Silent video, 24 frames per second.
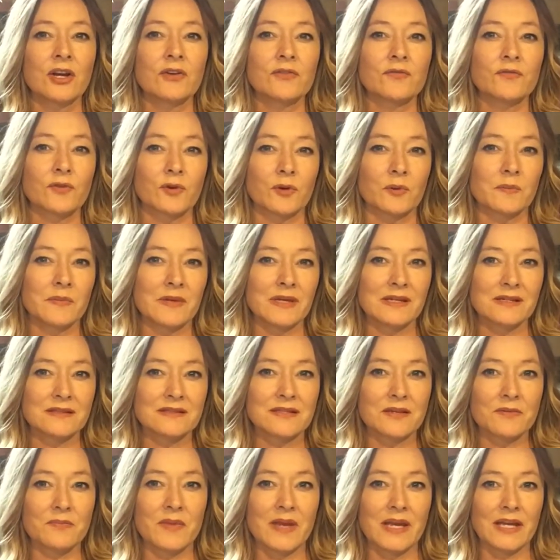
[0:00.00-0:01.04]
for me
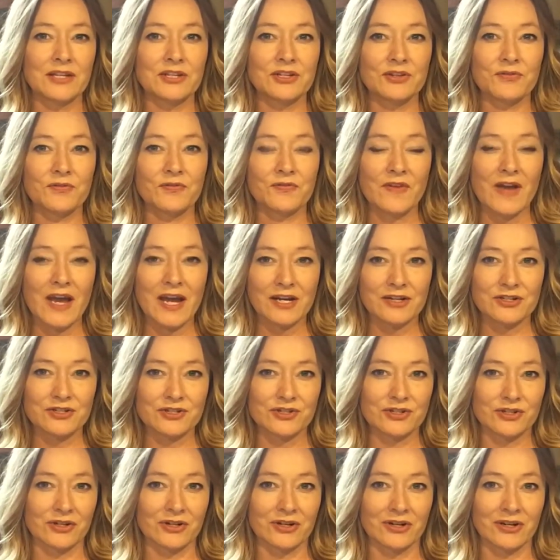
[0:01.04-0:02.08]
to
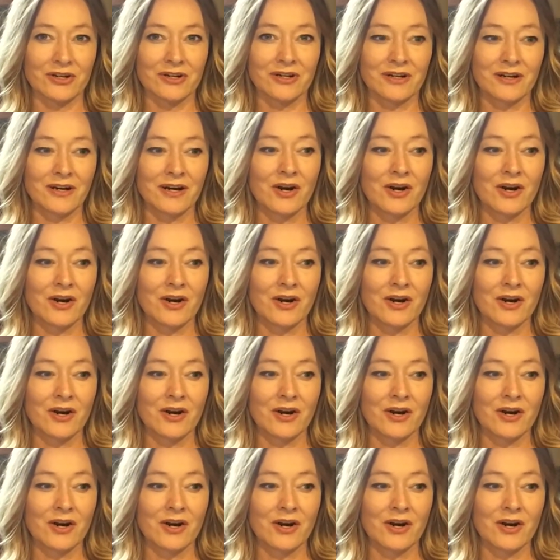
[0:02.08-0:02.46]
manufacture